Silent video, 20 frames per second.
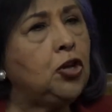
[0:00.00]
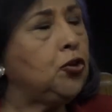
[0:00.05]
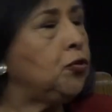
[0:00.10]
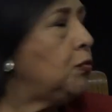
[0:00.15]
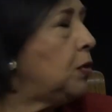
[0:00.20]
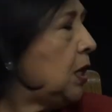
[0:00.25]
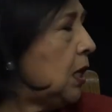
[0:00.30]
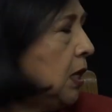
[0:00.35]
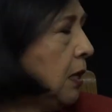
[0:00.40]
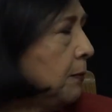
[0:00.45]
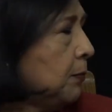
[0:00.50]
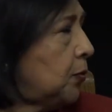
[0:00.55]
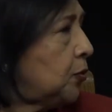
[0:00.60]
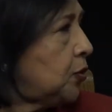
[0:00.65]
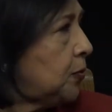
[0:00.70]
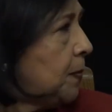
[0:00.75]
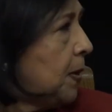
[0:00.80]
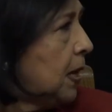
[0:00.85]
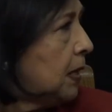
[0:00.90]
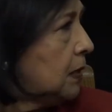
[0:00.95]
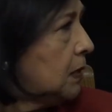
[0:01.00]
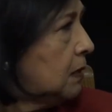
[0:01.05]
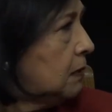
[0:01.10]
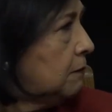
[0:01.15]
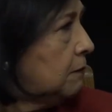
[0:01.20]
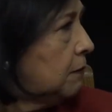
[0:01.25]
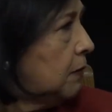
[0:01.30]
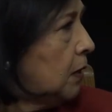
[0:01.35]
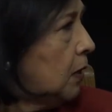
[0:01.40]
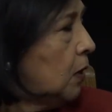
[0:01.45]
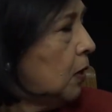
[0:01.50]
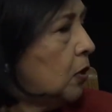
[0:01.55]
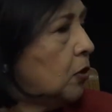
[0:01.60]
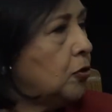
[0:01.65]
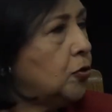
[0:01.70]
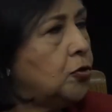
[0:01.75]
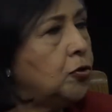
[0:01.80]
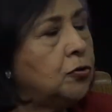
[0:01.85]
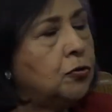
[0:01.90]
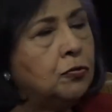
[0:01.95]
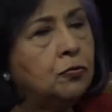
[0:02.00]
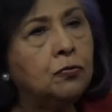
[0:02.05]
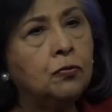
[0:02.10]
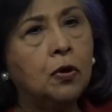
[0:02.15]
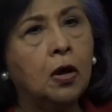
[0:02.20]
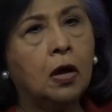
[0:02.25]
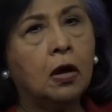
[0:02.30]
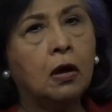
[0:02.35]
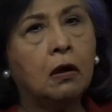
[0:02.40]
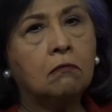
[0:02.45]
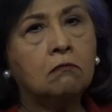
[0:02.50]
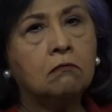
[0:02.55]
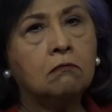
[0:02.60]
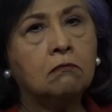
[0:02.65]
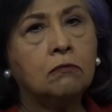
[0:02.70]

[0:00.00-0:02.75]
unique perspective to, um,